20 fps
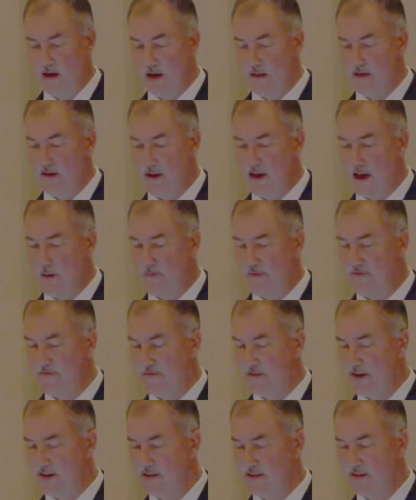And then
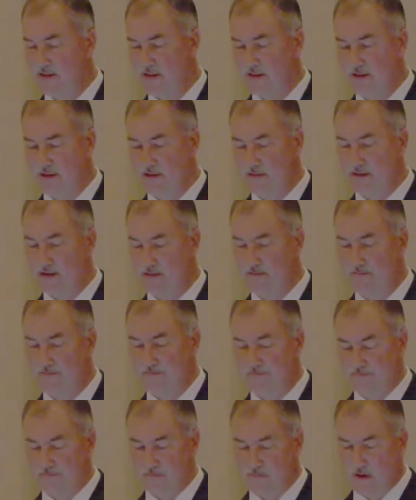Epifix is a
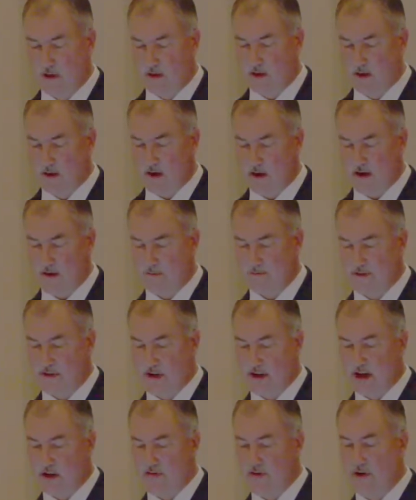
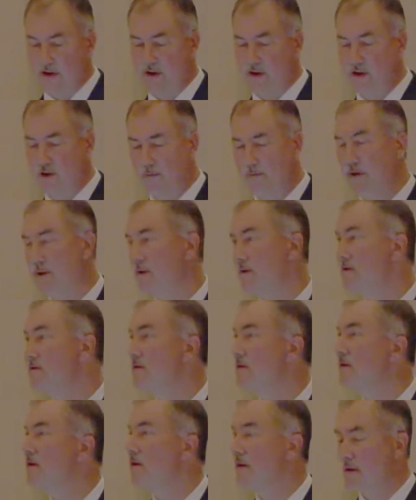dehydrated human
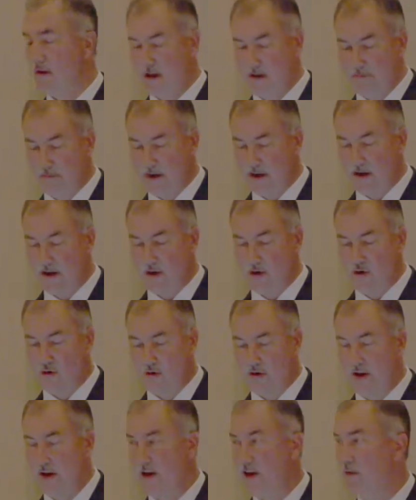amniotic
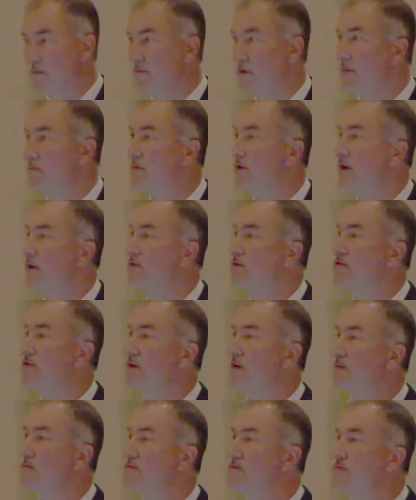chorionic memory,
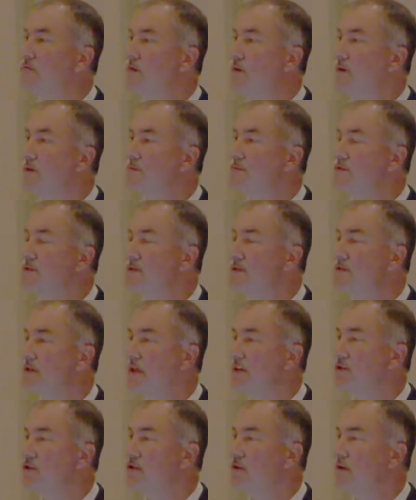which comes from
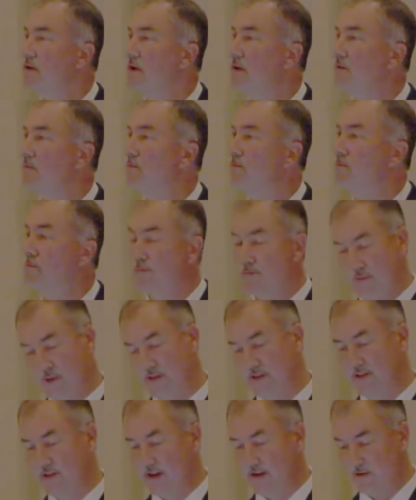C-section
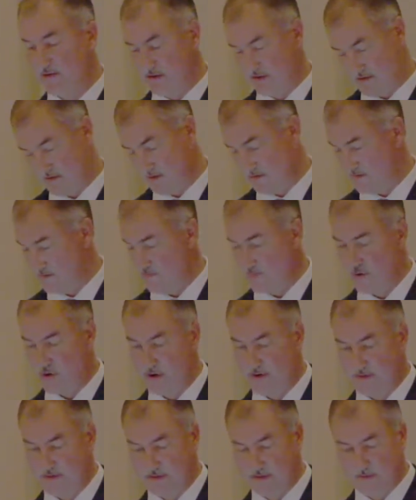placental
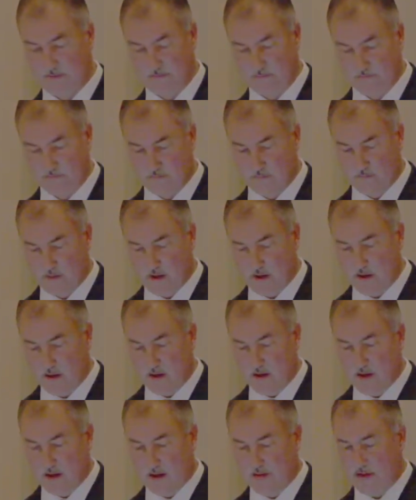births.
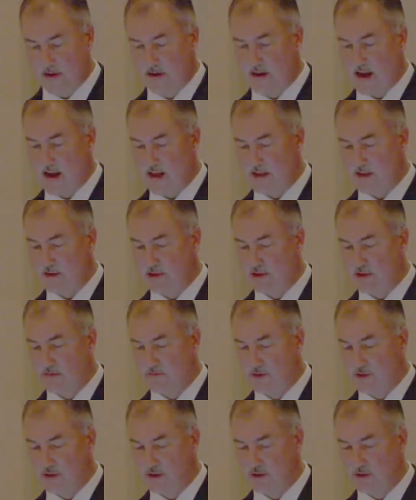And then collagen,
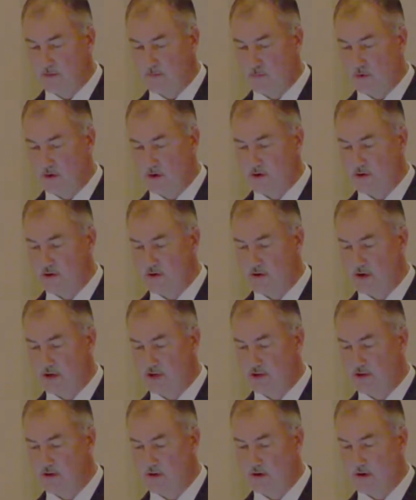which is an important
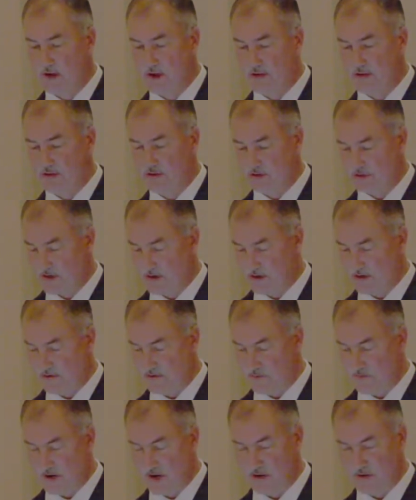structure in the
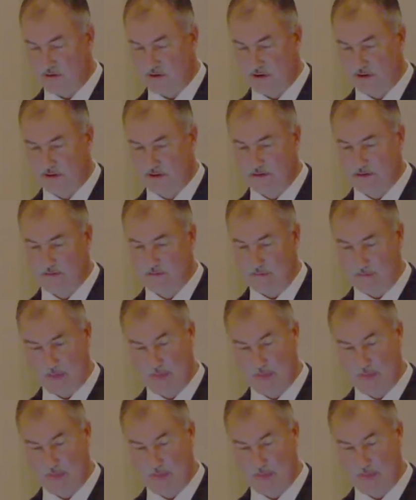extracellular matrix.